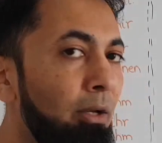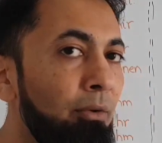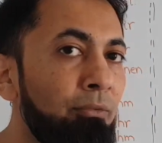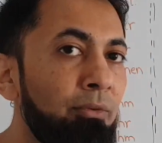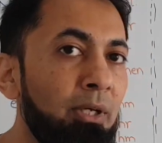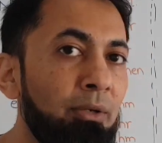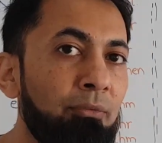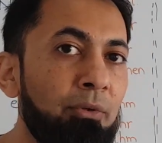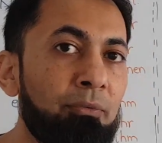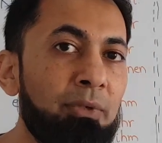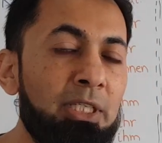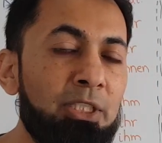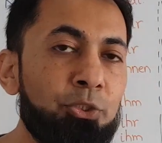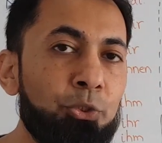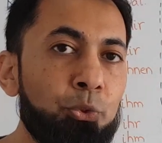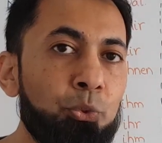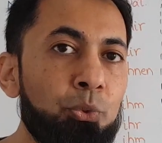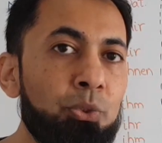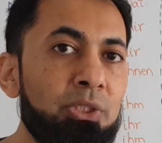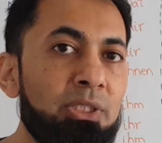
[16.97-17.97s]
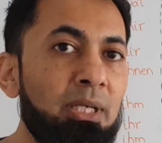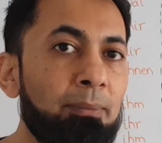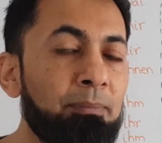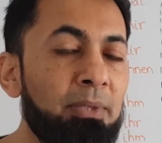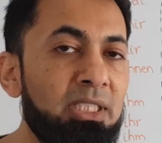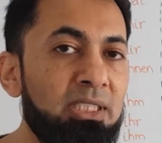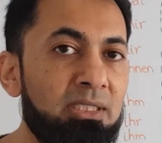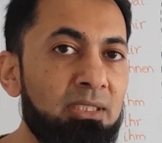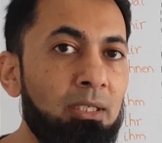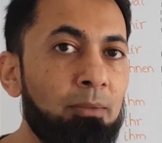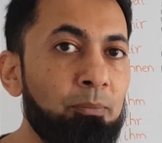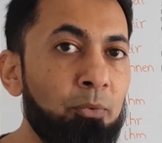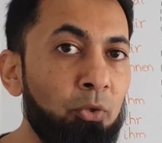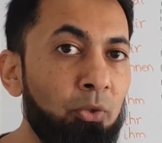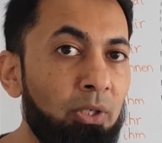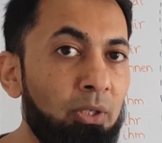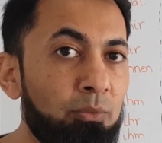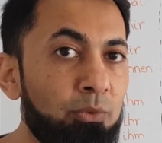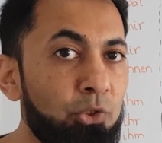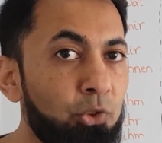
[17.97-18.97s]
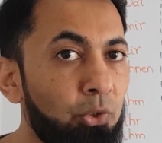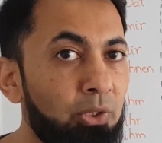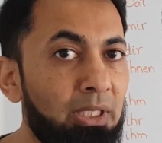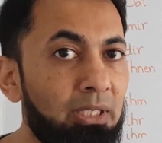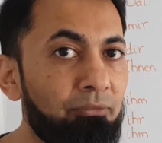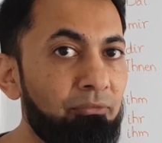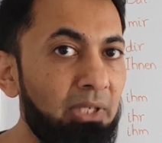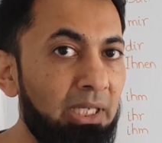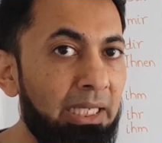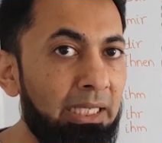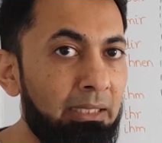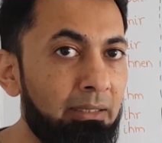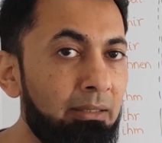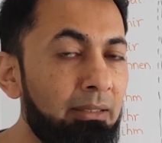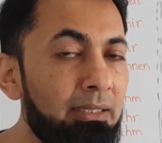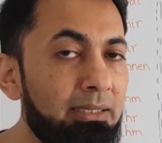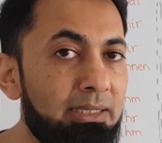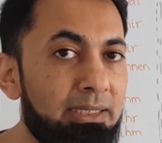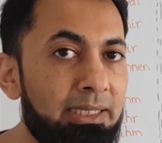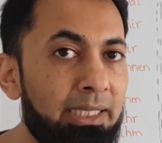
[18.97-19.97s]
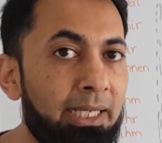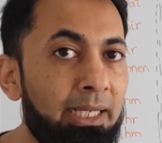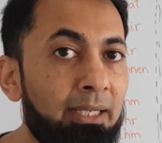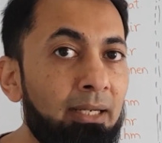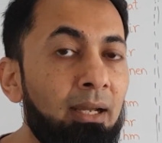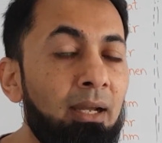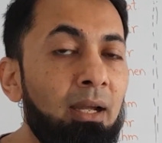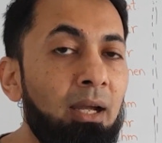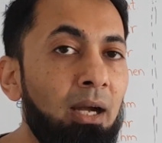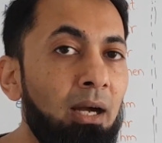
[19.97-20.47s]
where we will use the personal pronoun so that we can understand